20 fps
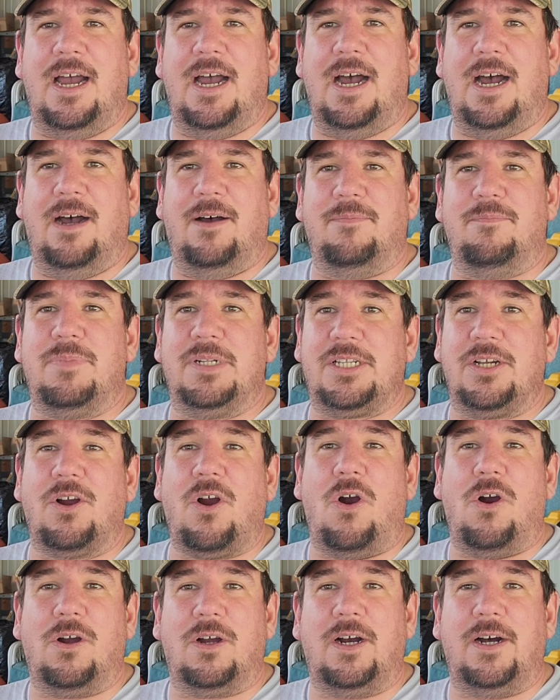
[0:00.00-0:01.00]
But
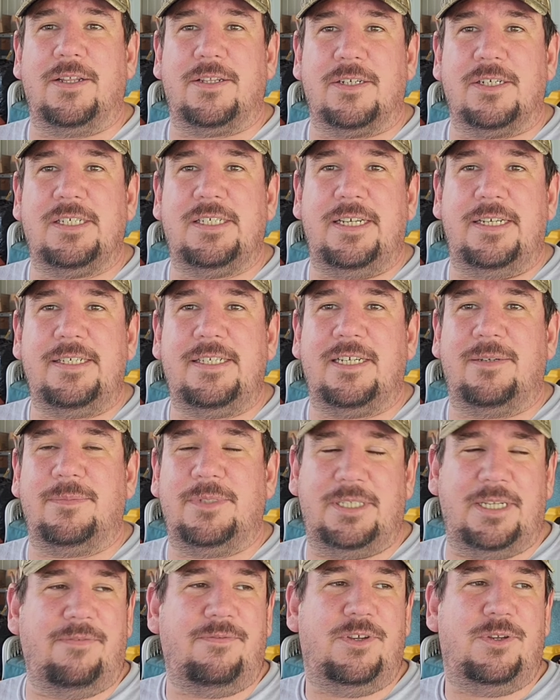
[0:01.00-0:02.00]
there are other
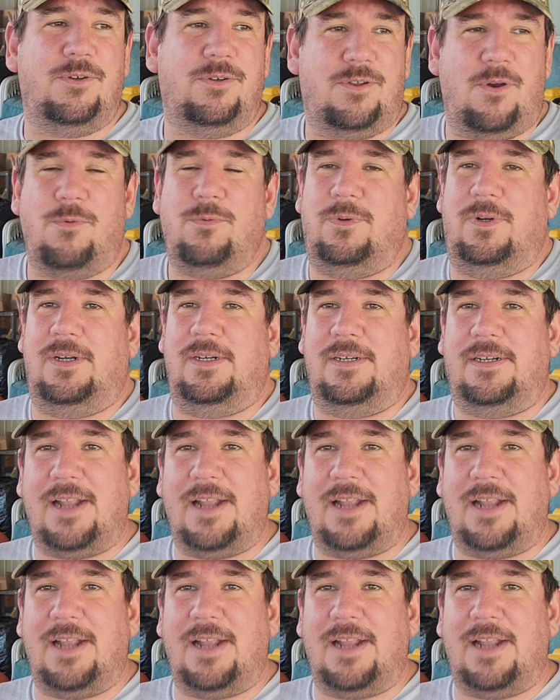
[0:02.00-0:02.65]
systems if you don't